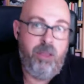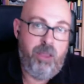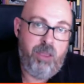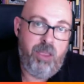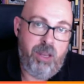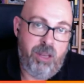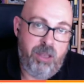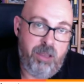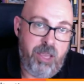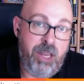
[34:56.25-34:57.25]
in
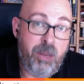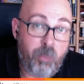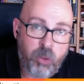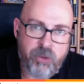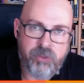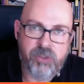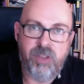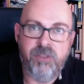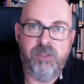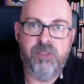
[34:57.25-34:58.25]
a modern
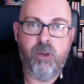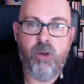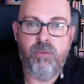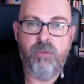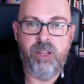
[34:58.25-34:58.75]
sense, obviously.